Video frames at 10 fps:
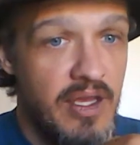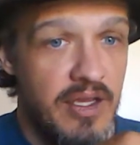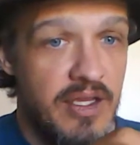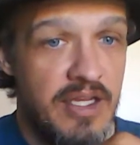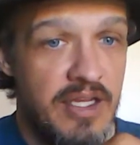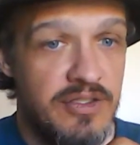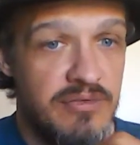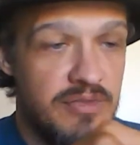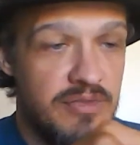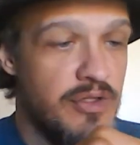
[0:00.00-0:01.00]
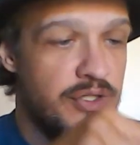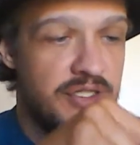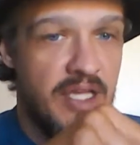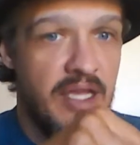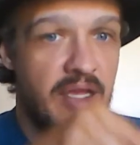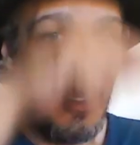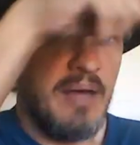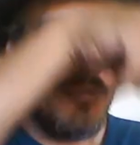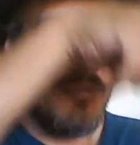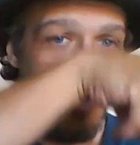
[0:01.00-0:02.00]
You just say,
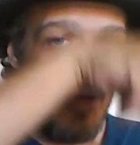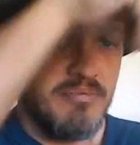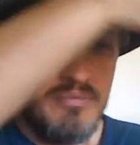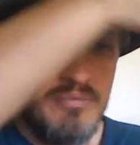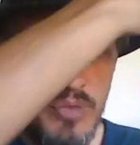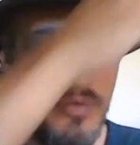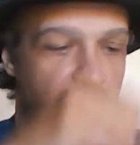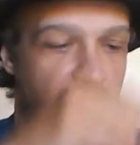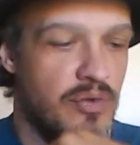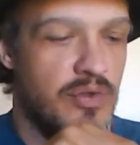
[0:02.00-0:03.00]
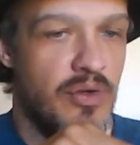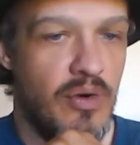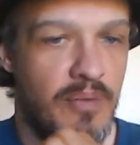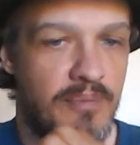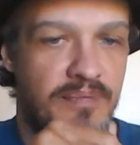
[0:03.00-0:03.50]
I moved through the door.